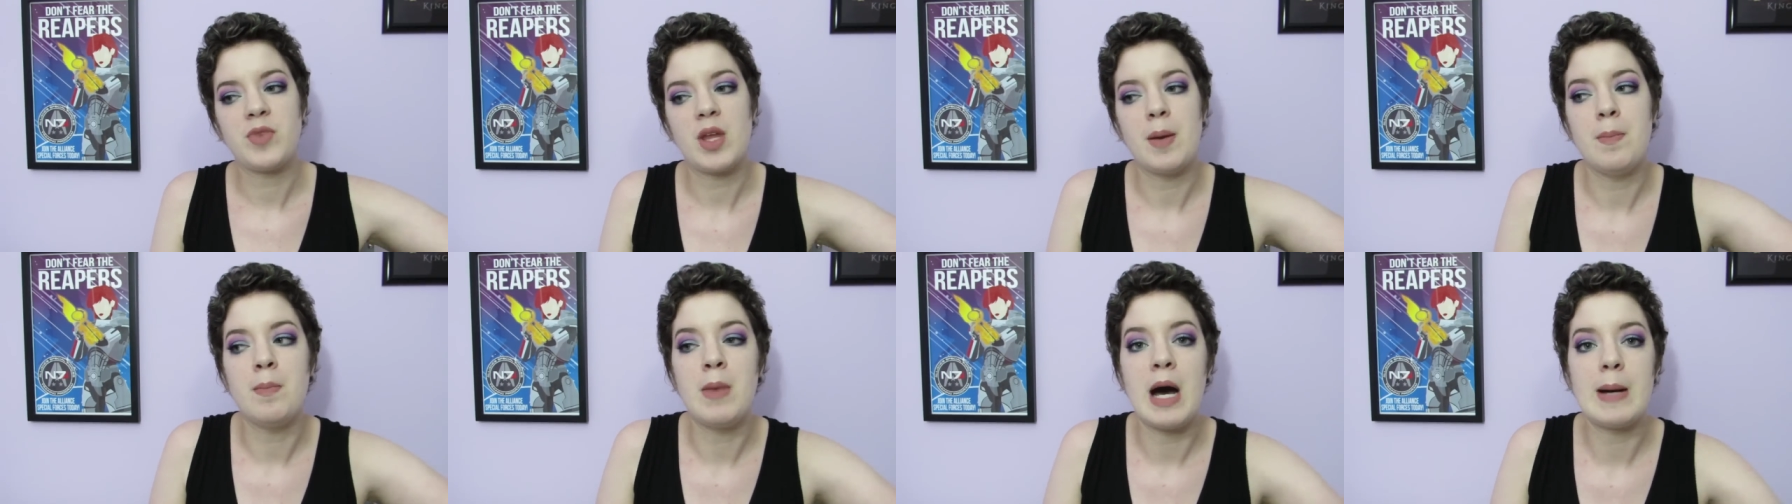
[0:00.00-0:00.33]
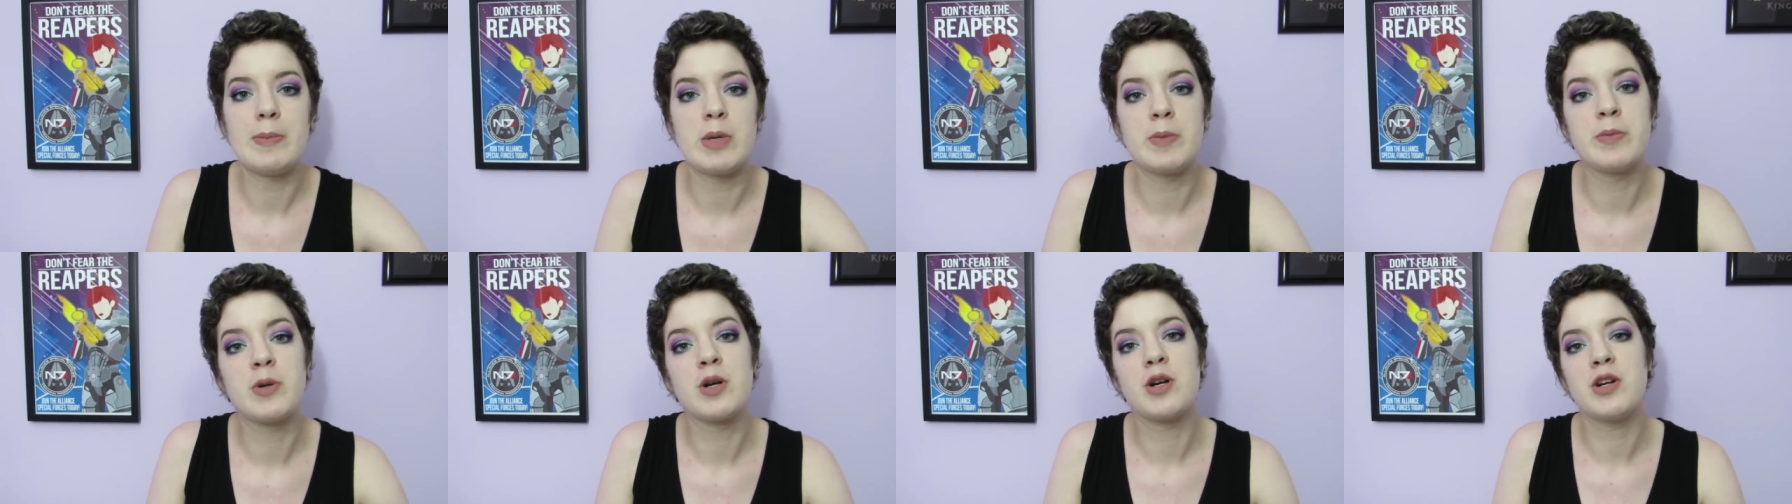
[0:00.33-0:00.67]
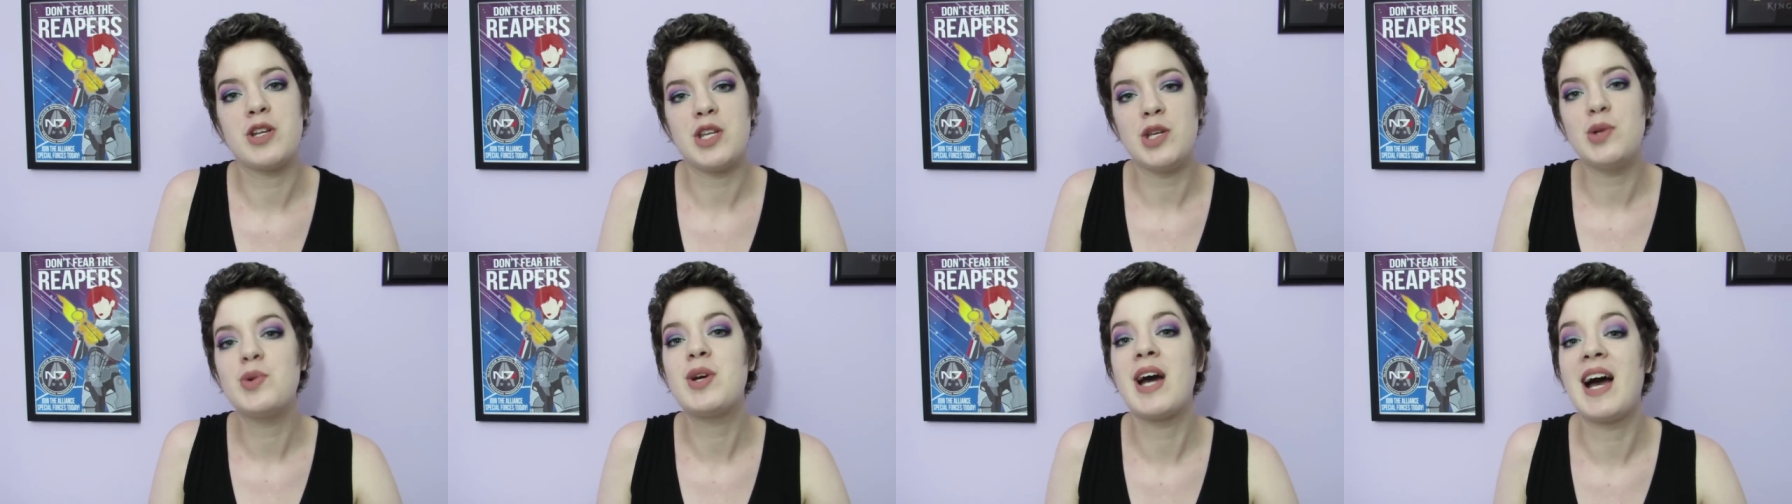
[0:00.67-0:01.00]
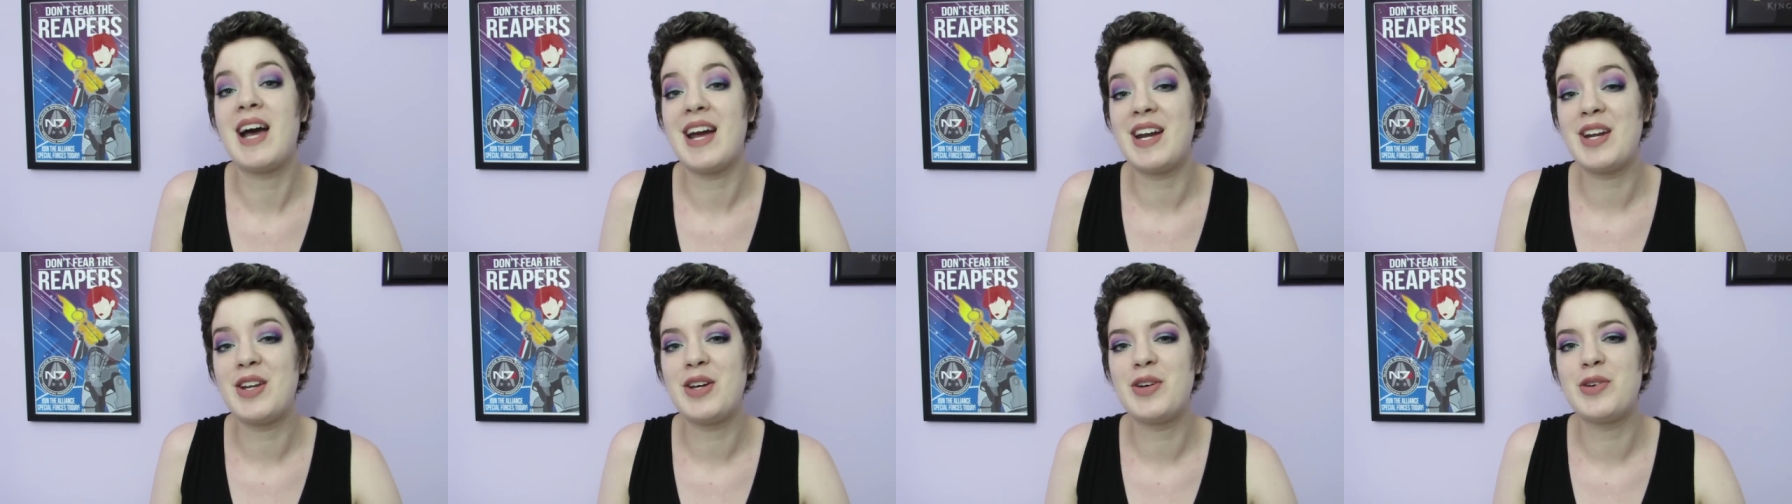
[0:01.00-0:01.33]
mama bird you,
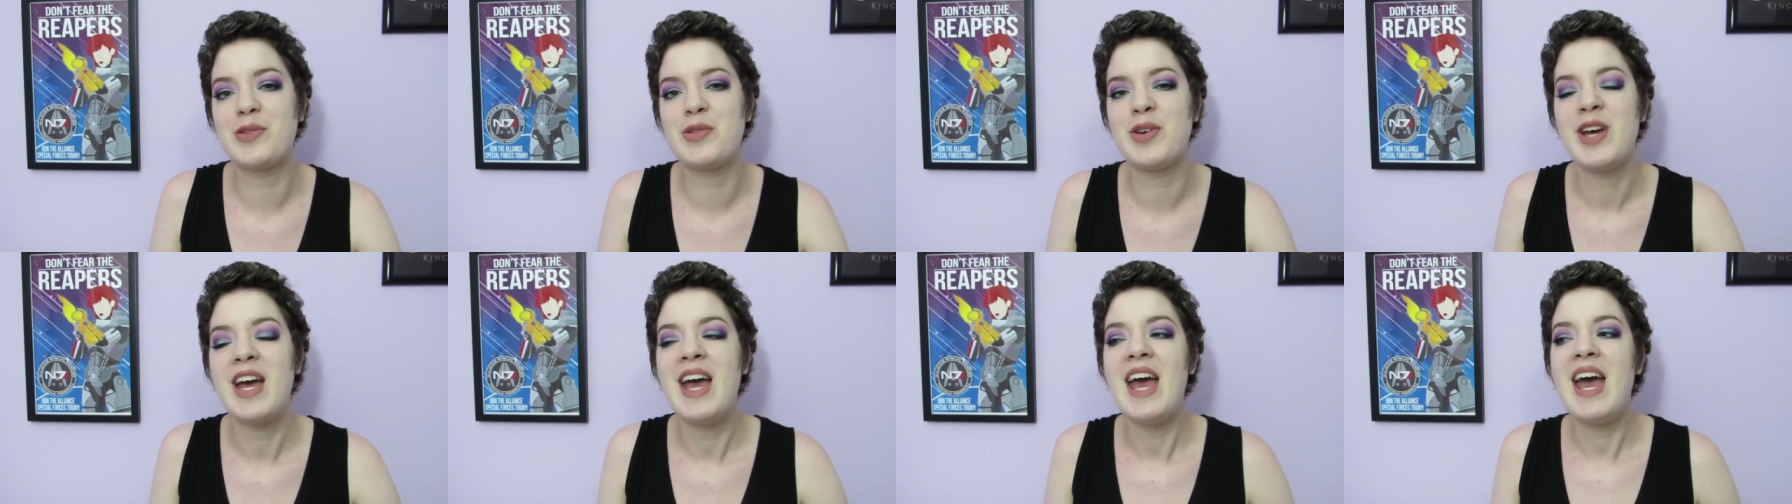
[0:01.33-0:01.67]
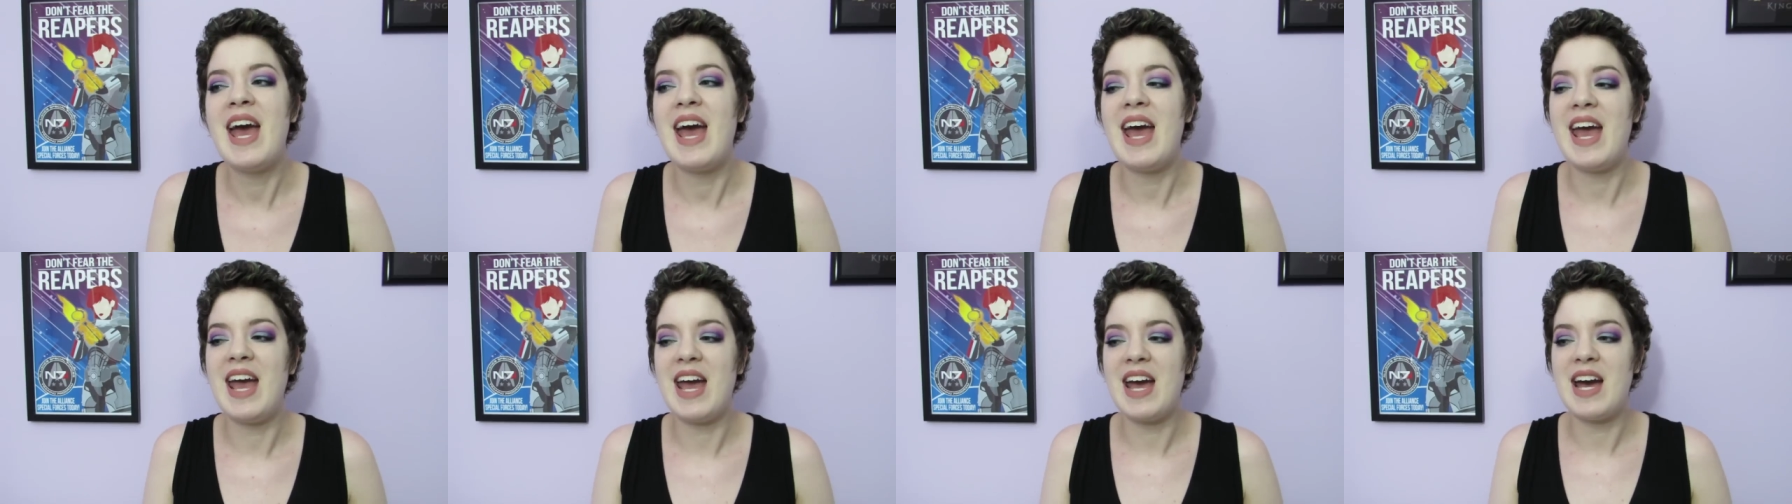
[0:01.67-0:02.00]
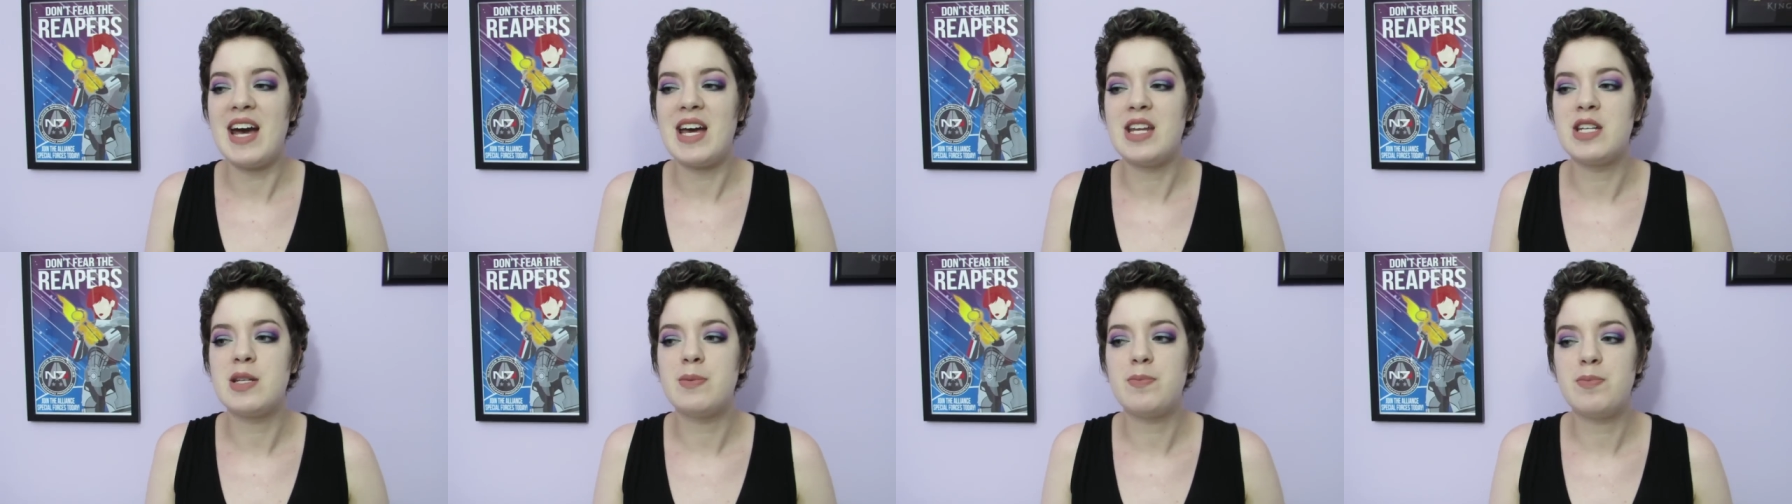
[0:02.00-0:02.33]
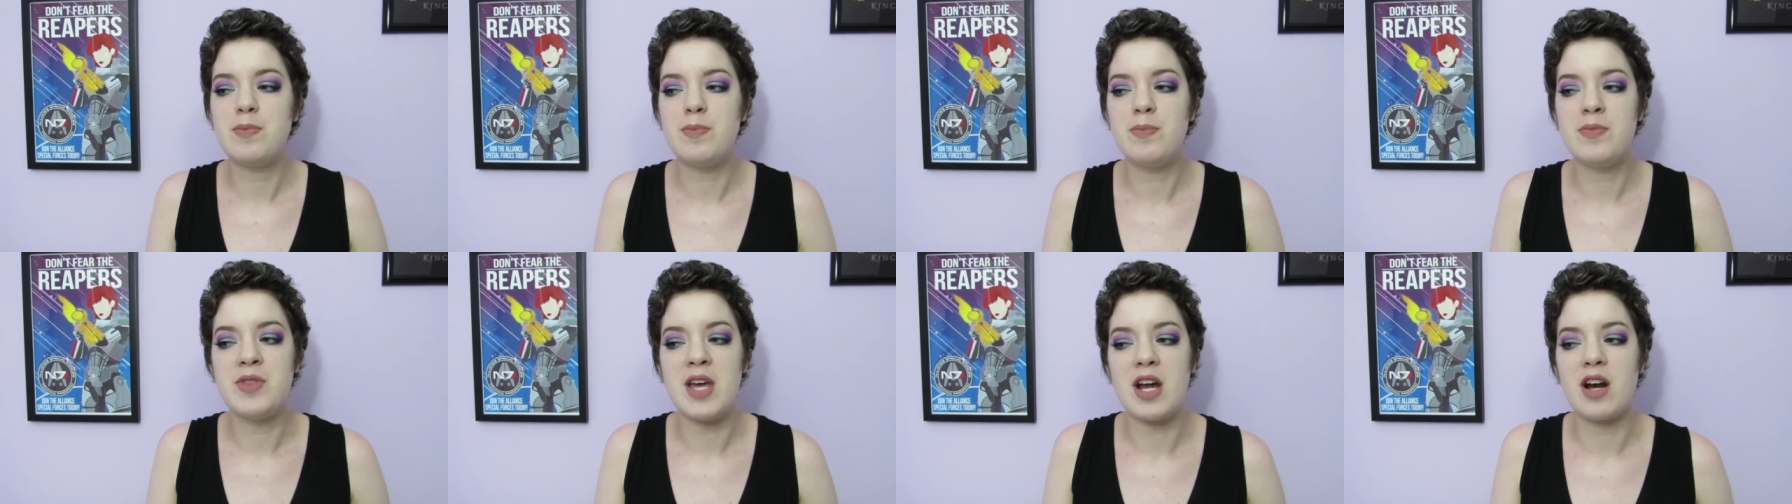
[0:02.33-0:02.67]
kind of, and
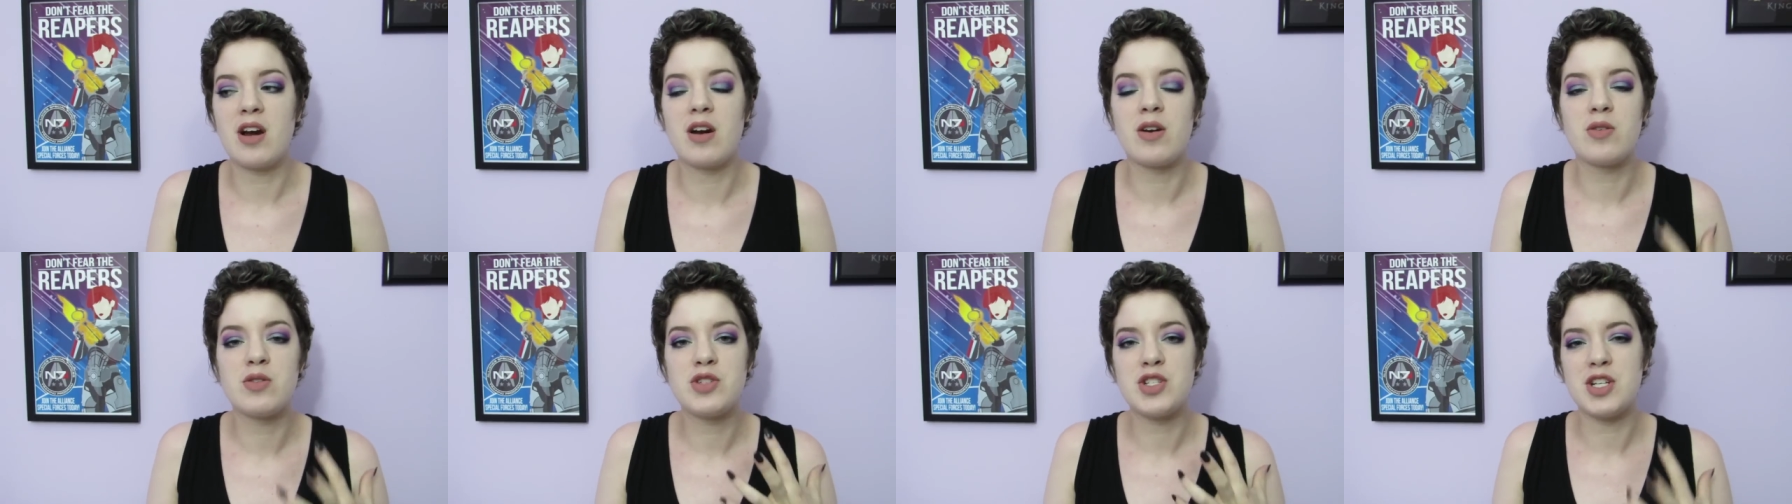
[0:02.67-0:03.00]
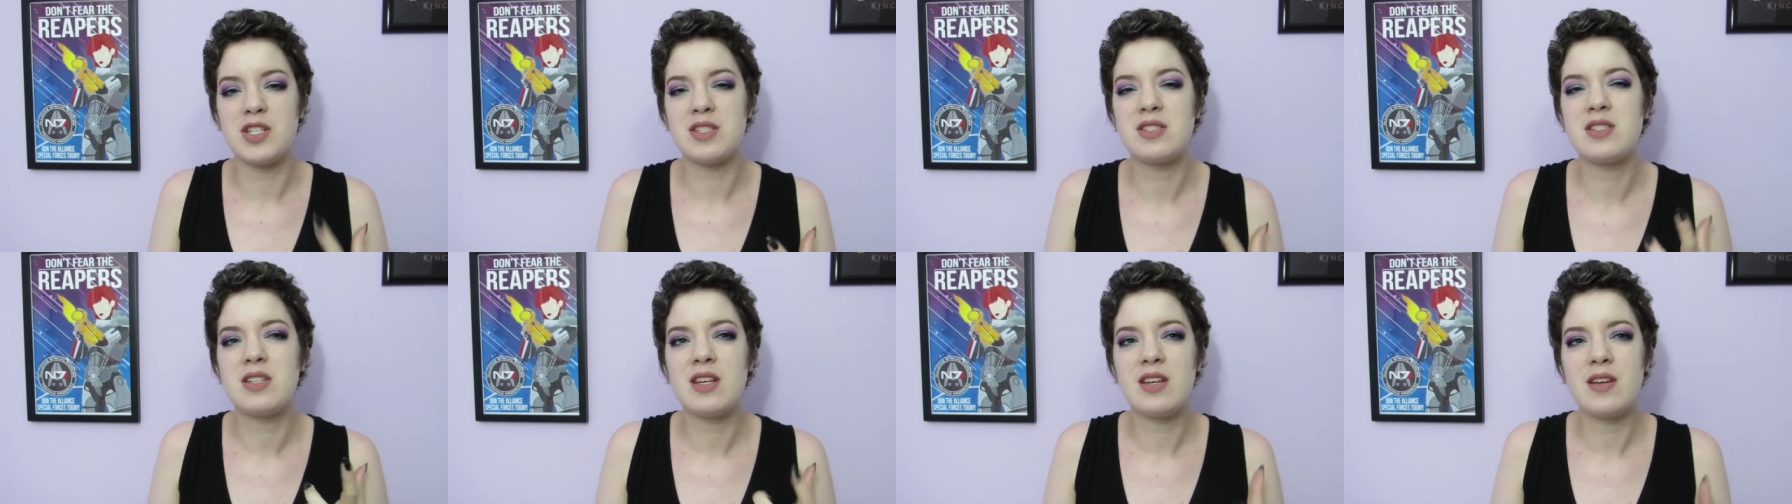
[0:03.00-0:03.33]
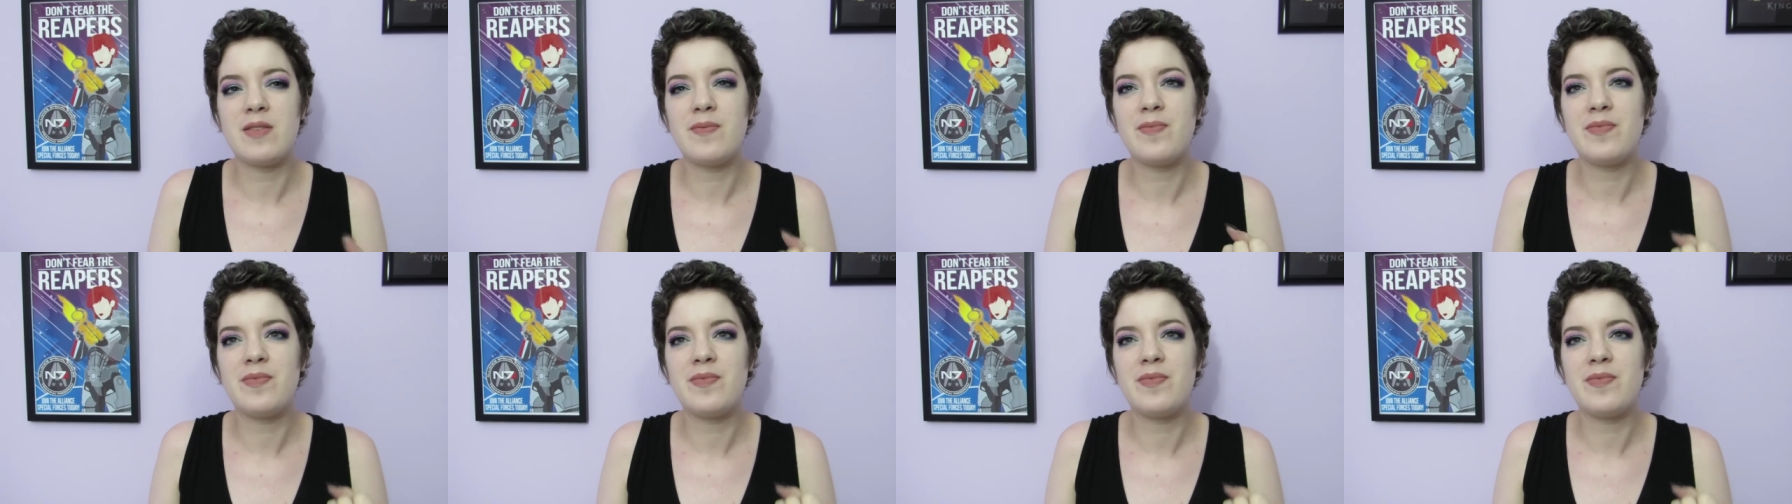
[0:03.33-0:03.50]
they're just,